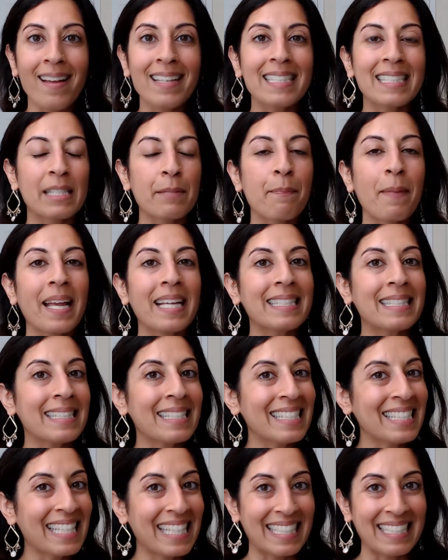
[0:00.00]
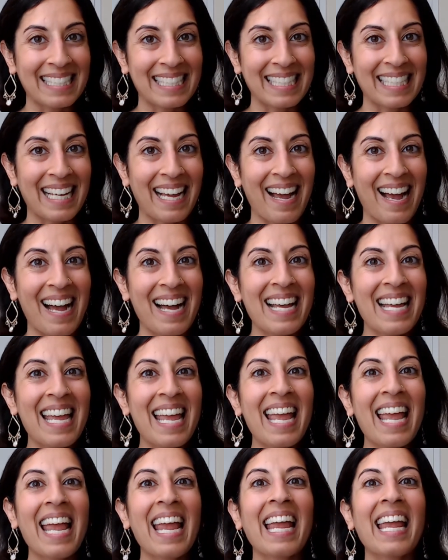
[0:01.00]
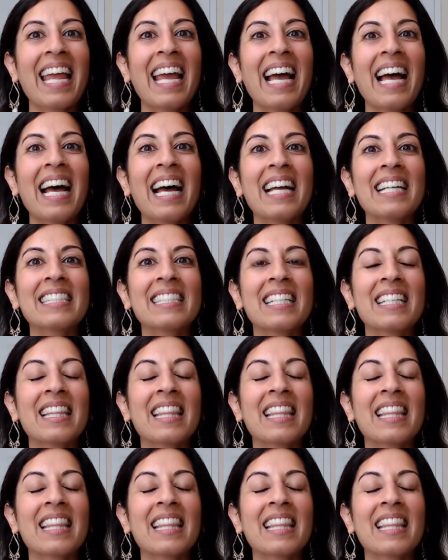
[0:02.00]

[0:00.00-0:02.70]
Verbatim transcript: It's based in India, and